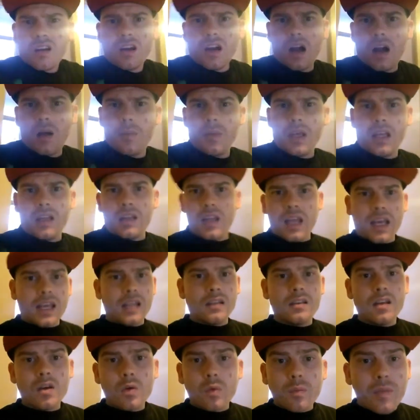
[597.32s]
I mean, like,
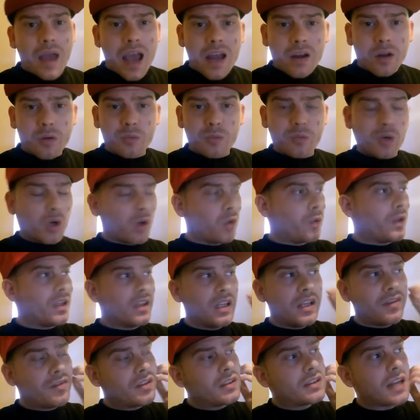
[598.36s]
it don't matter, bro. We
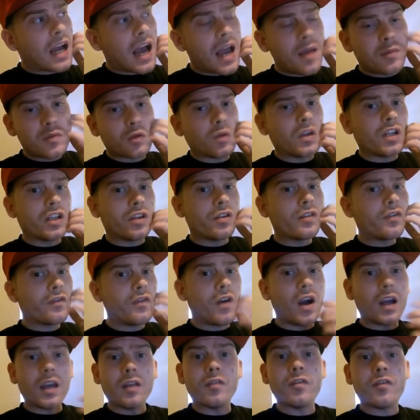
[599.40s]
live in times where you're
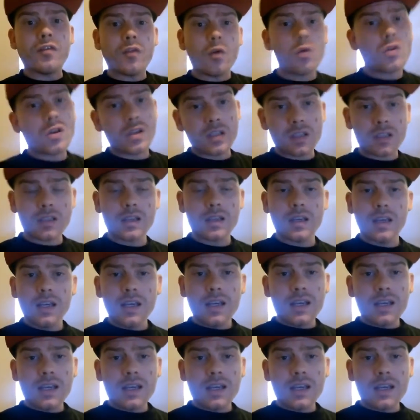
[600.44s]
fucking forced